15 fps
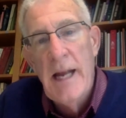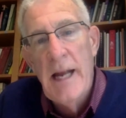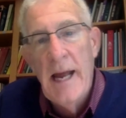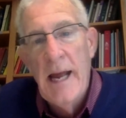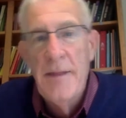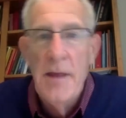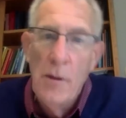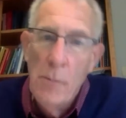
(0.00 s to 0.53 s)

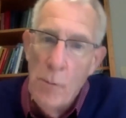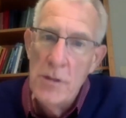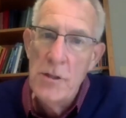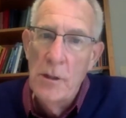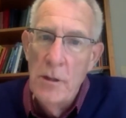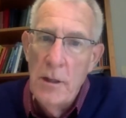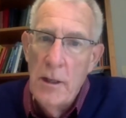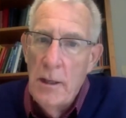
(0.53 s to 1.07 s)
today than it was,
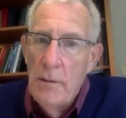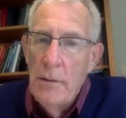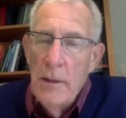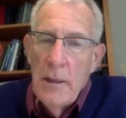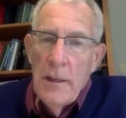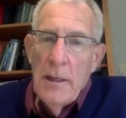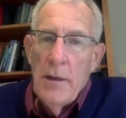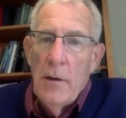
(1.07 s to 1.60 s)

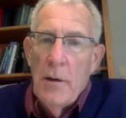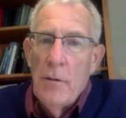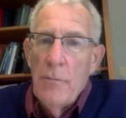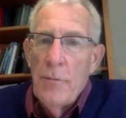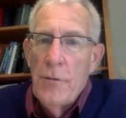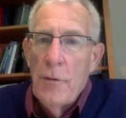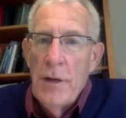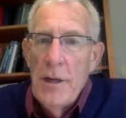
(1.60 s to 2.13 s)

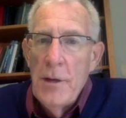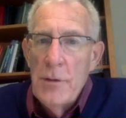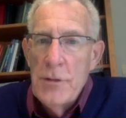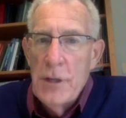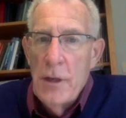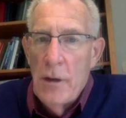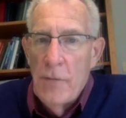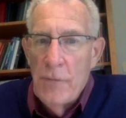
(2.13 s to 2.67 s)
30
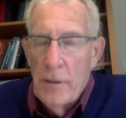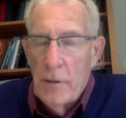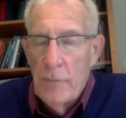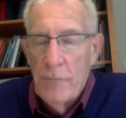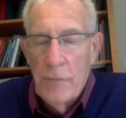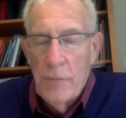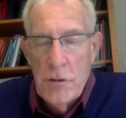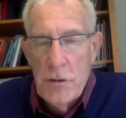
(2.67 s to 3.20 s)
years ago,
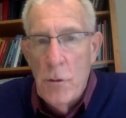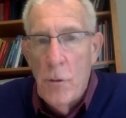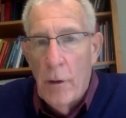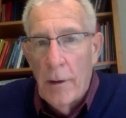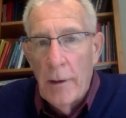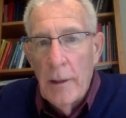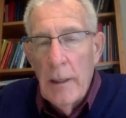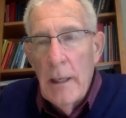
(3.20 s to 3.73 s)
for
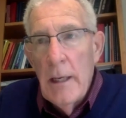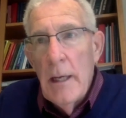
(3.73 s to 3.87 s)
sure.